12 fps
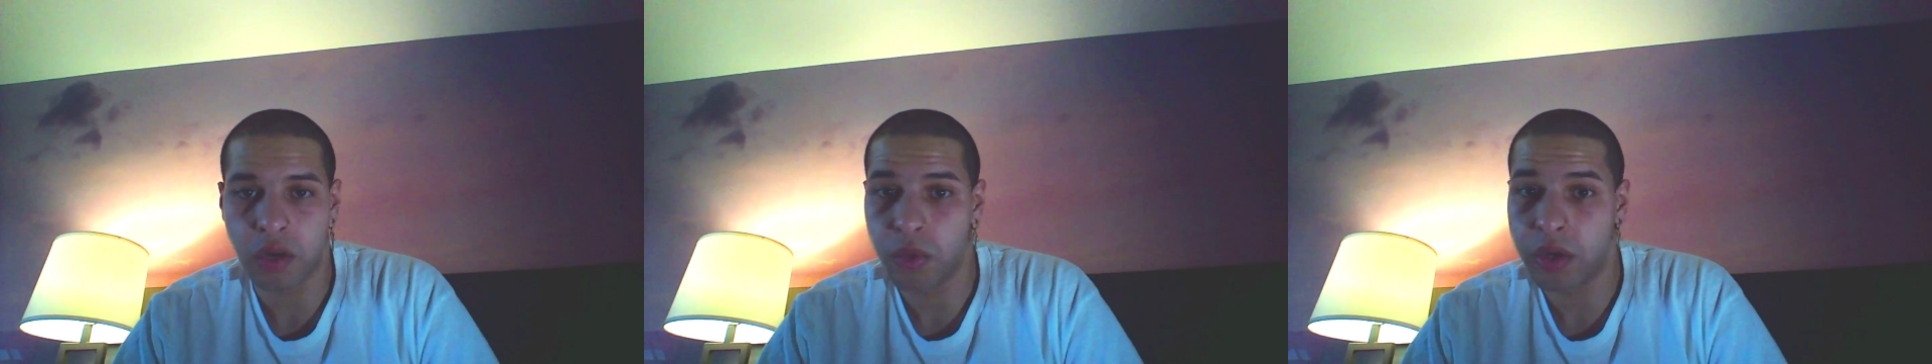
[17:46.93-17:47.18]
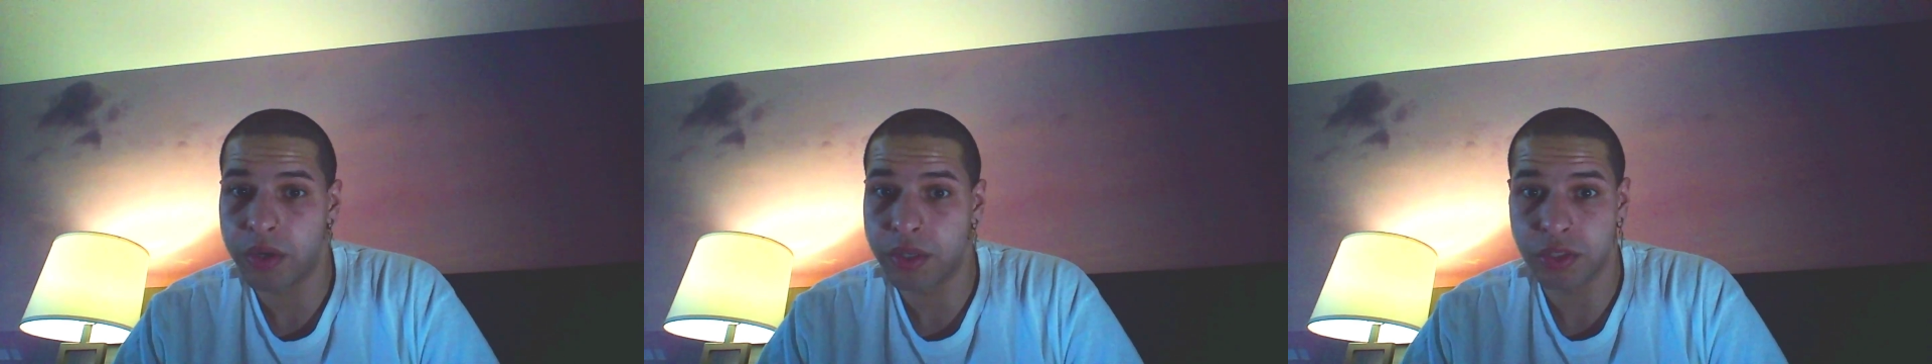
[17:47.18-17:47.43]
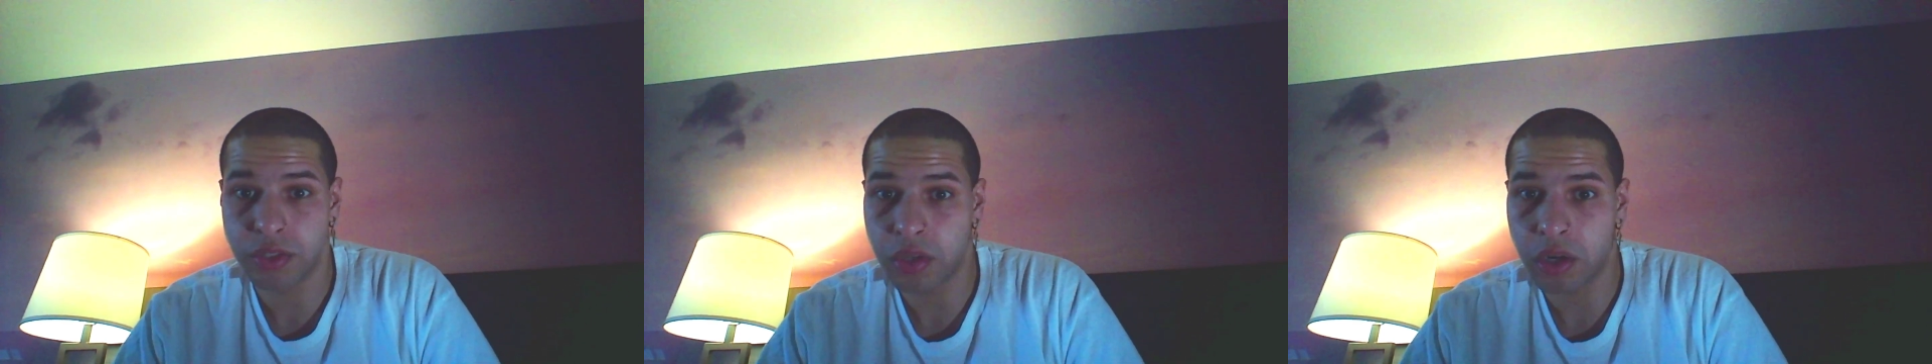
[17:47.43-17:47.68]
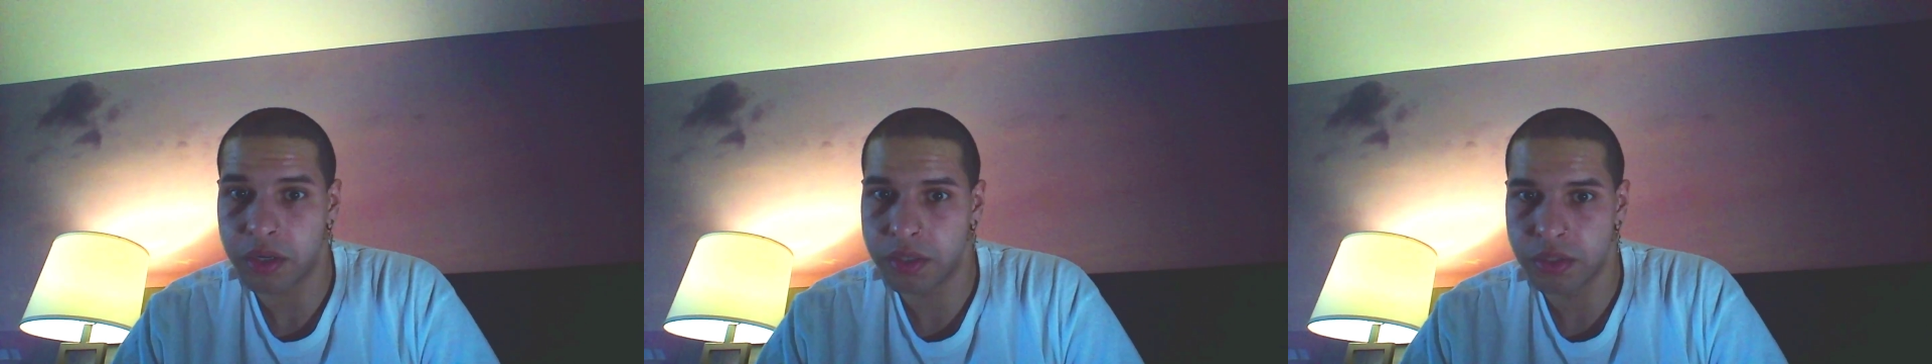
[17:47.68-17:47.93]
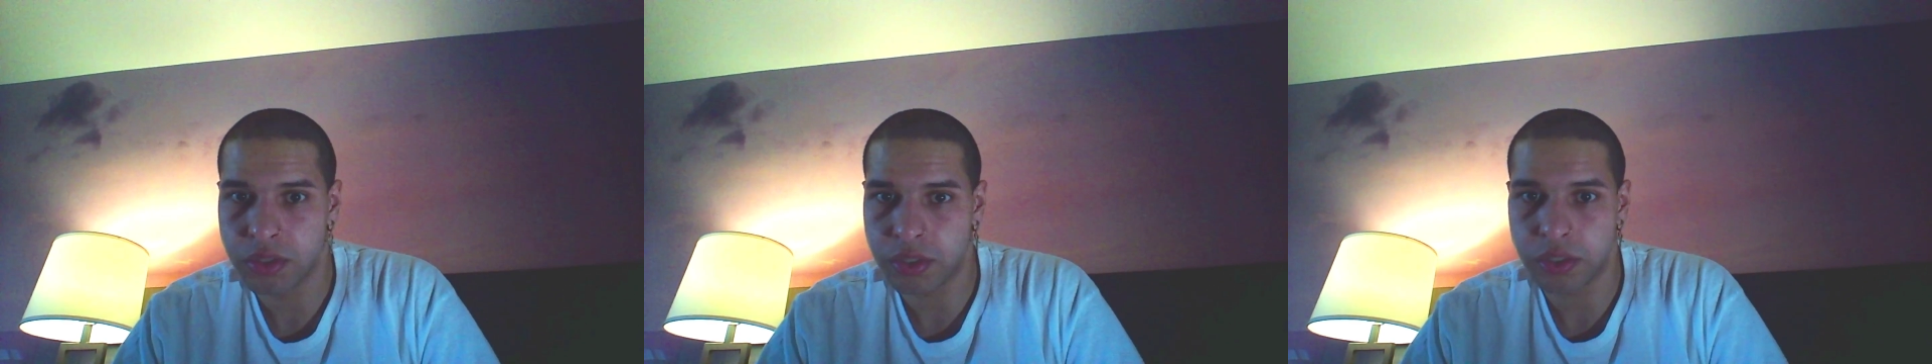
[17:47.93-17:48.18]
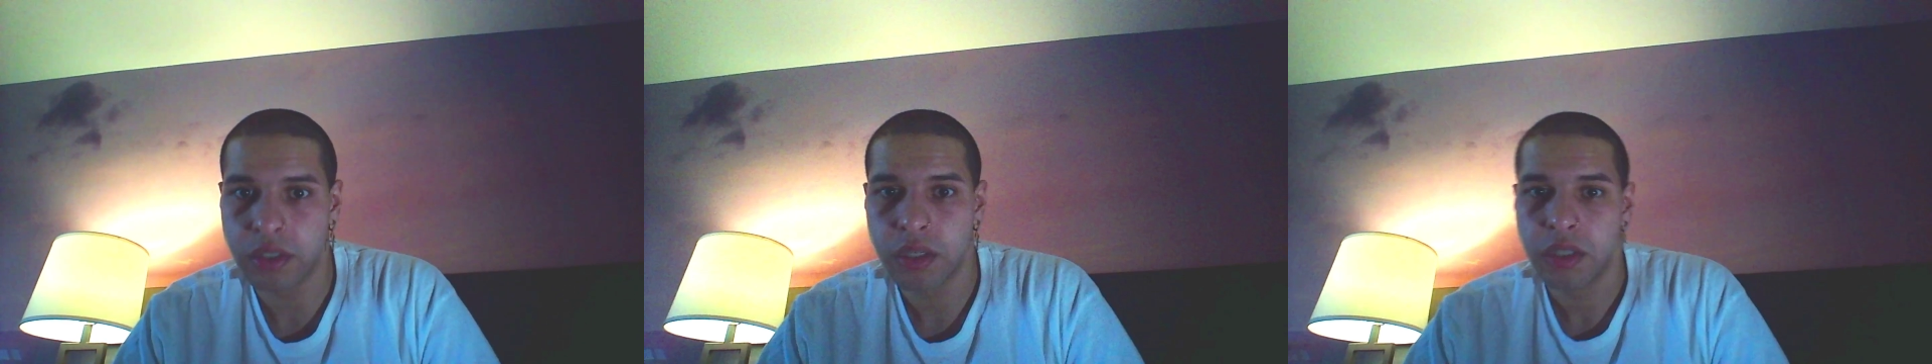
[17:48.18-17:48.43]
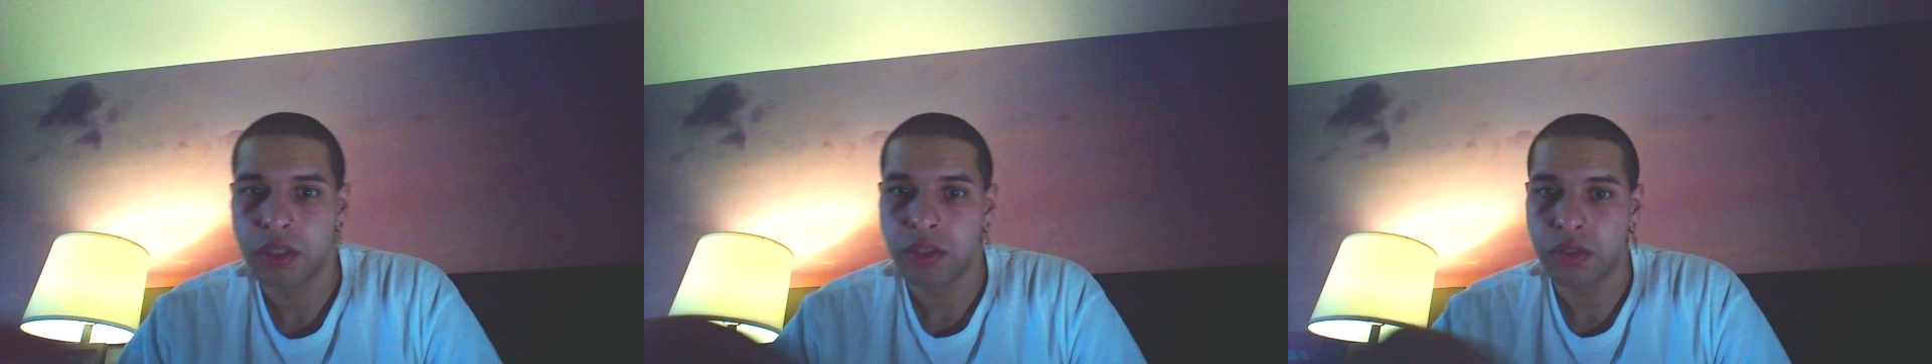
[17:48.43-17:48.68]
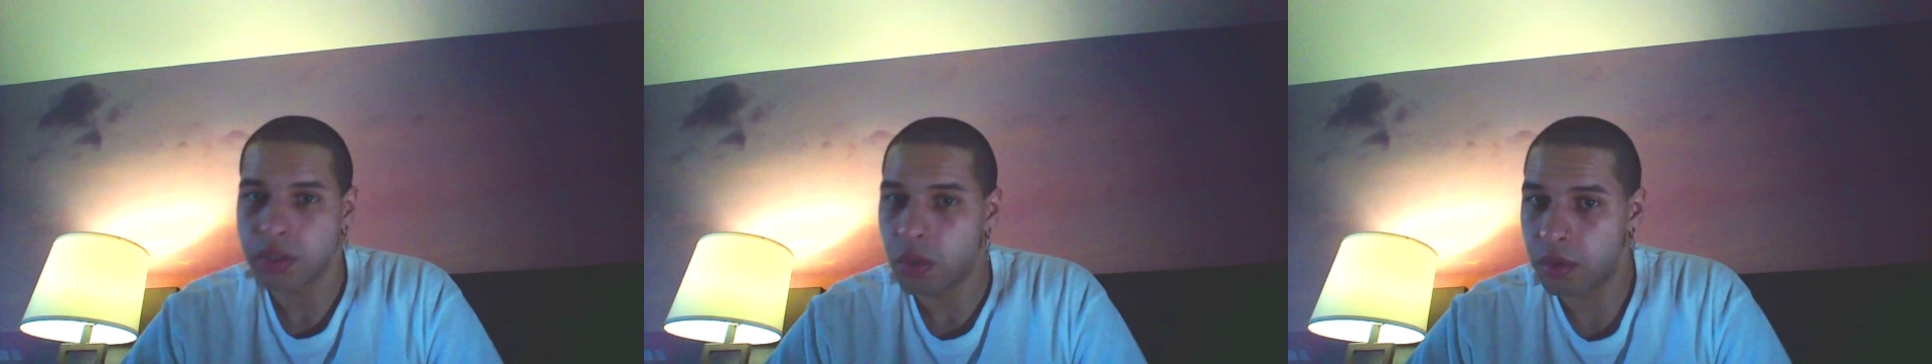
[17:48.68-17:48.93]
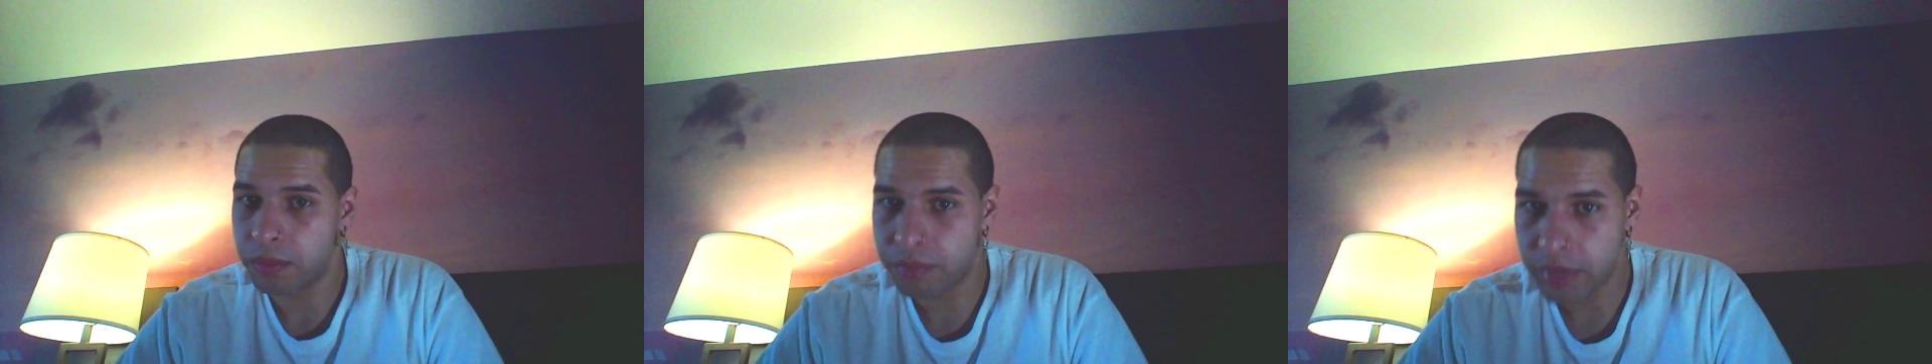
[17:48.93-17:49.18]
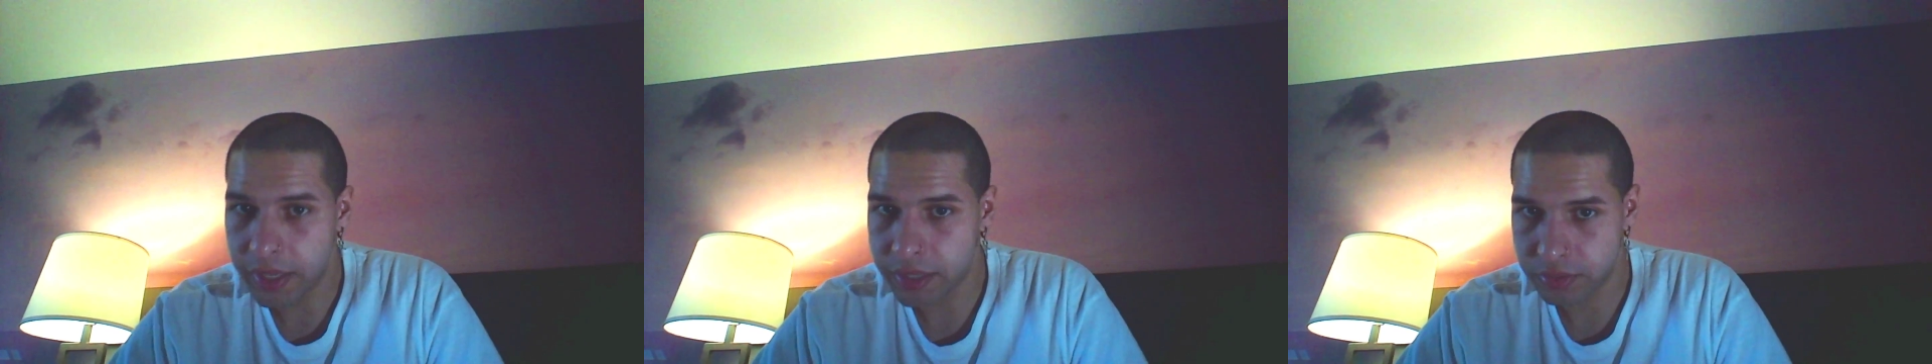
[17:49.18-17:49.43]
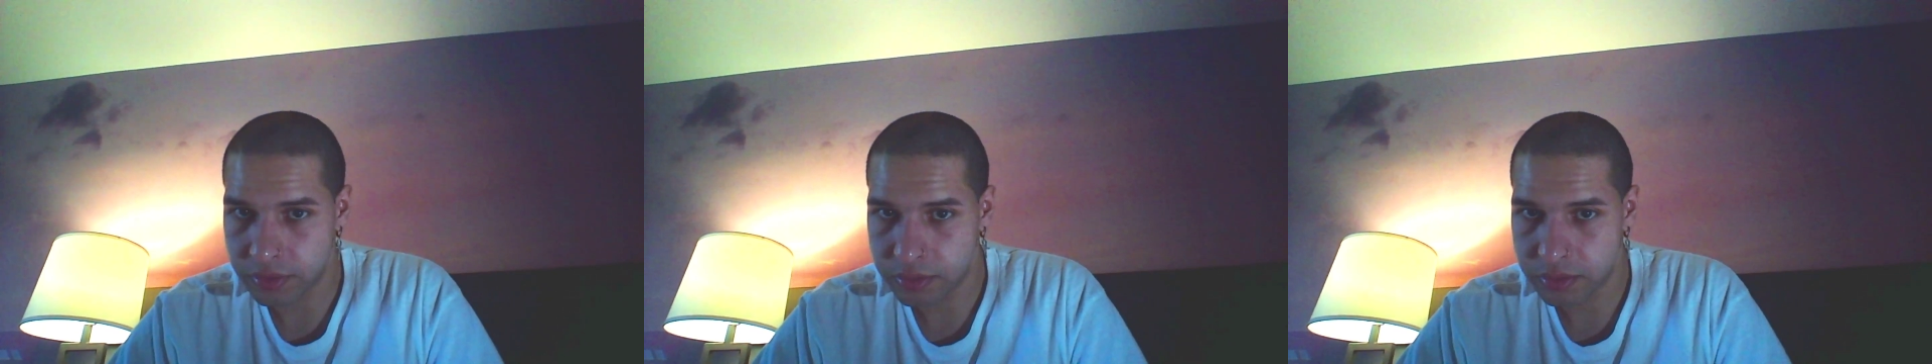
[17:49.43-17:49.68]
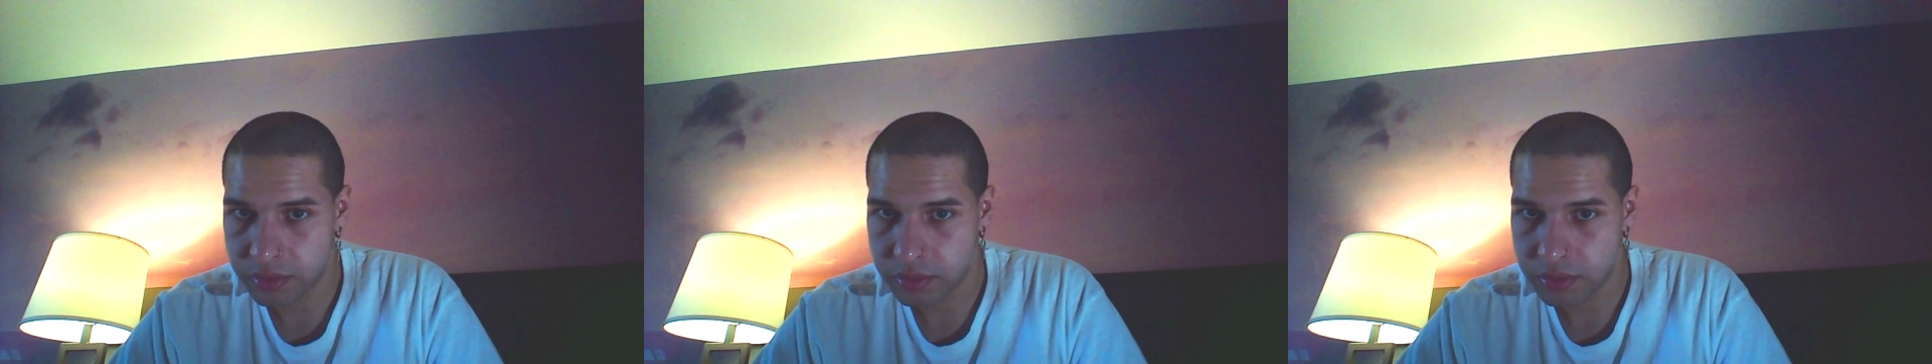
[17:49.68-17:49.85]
Well, your star is your solar plexus.